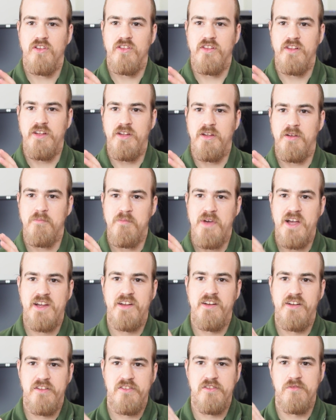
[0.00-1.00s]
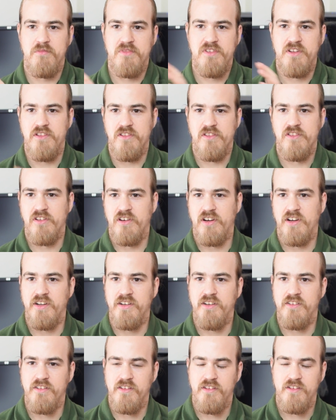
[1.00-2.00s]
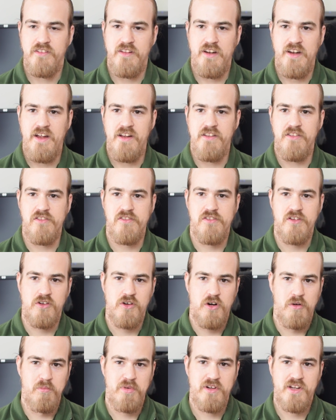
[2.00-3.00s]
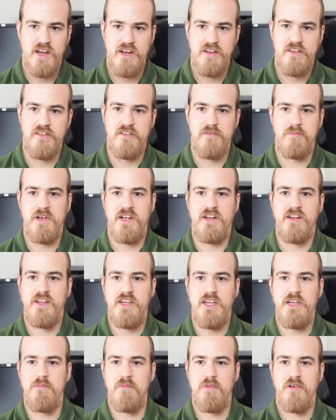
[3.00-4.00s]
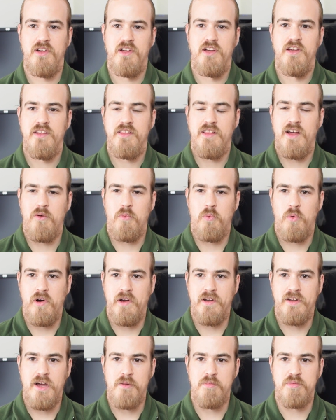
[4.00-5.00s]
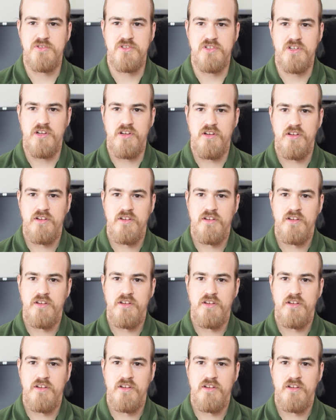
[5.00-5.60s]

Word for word: the mechanisms inside the lens are so complicated to be able to keep that wide aperture